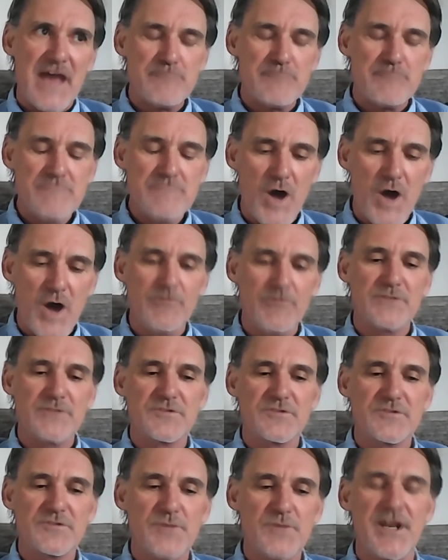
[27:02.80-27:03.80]
moment was
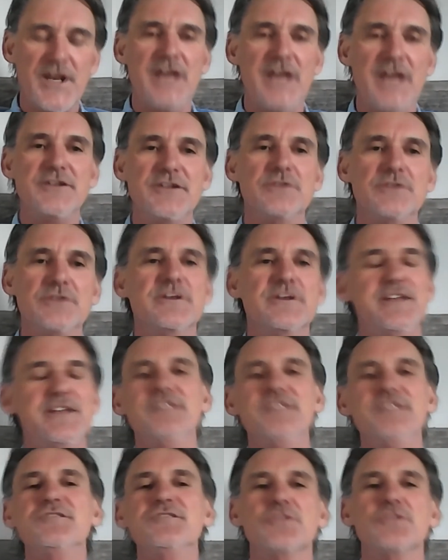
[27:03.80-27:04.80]
when I knew it
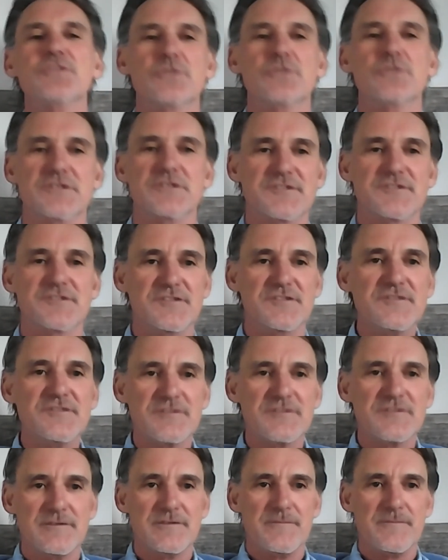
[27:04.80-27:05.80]
is the horses,
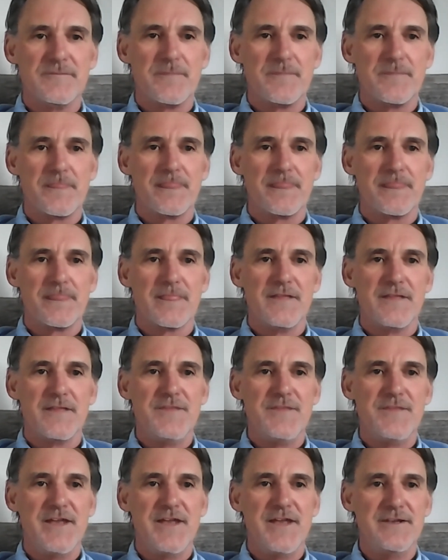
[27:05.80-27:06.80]

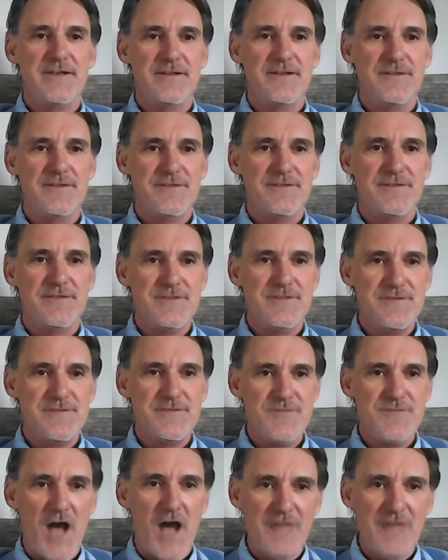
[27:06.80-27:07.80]
that
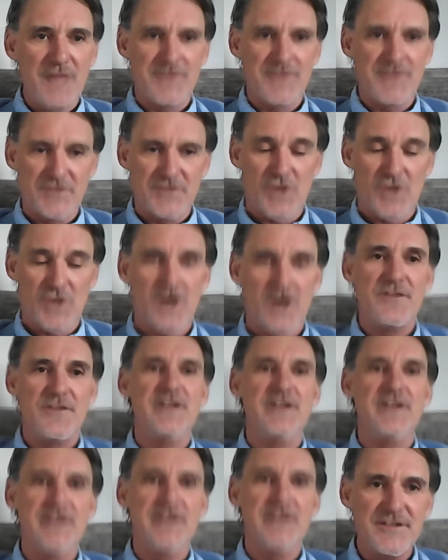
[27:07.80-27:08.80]
not the guitar, that
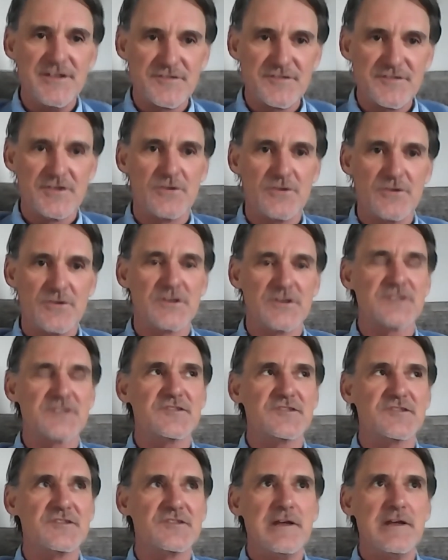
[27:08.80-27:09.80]
it is the
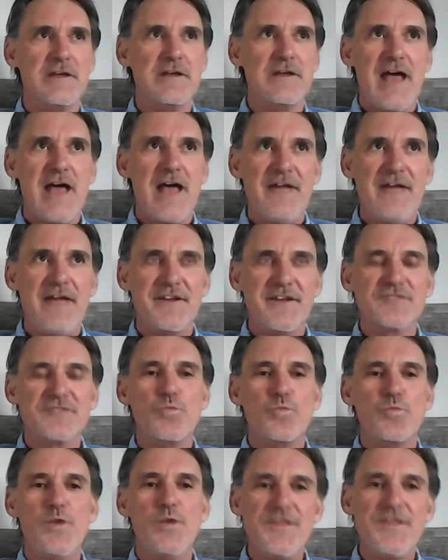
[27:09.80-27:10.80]
horses, and that it's
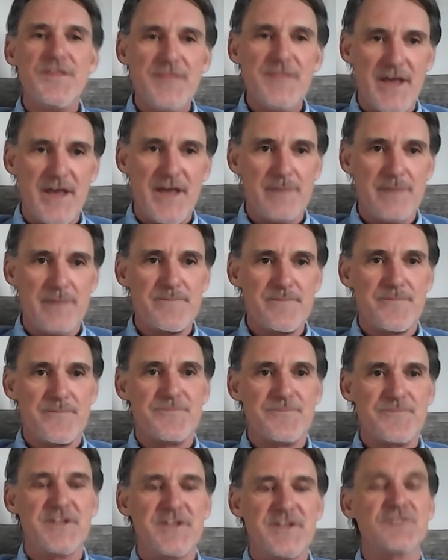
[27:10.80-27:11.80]
with them,
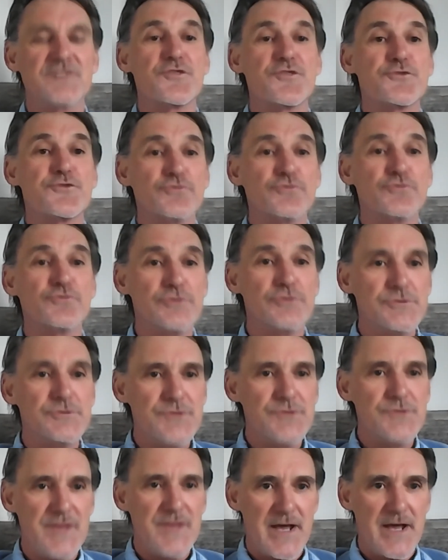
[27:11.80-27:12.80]
that it's through
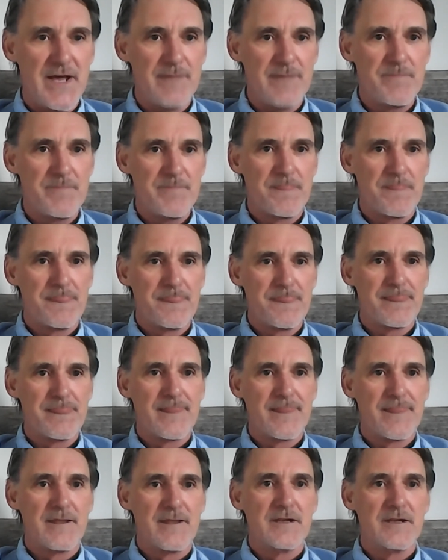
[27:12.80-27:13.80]
them,
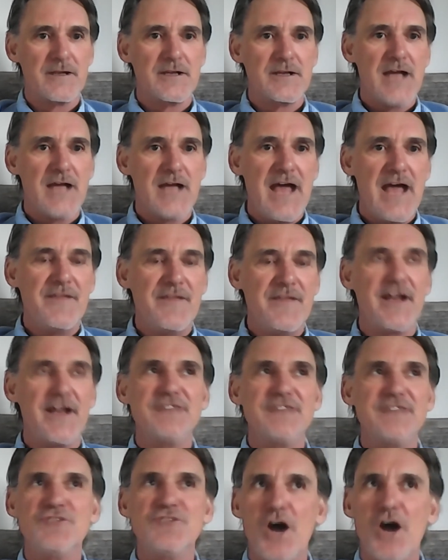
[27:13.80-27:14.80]
and that I
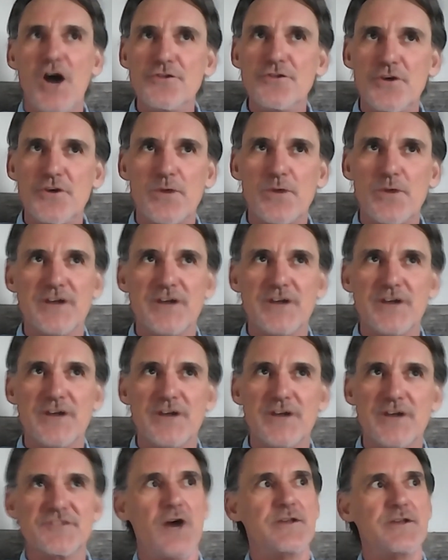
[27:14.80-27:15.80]
don't know where
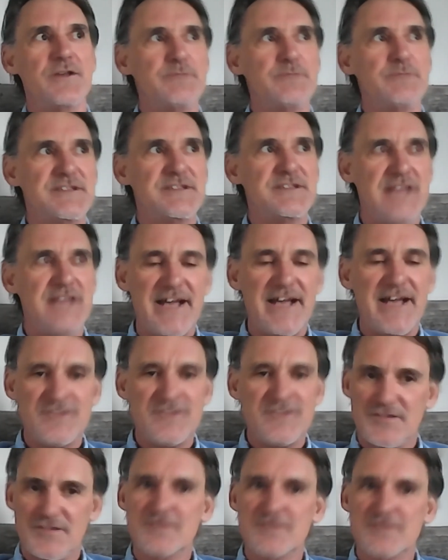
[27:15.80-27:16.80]
it's going, but
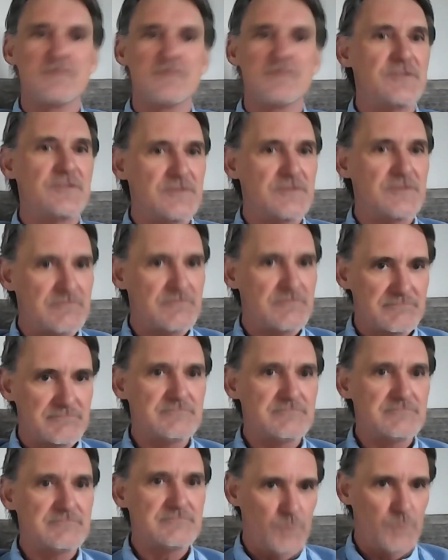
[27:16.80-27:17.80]
that's
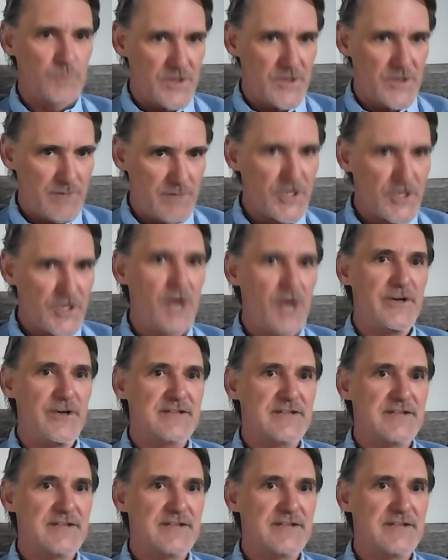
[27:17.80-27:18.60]
where I'm going.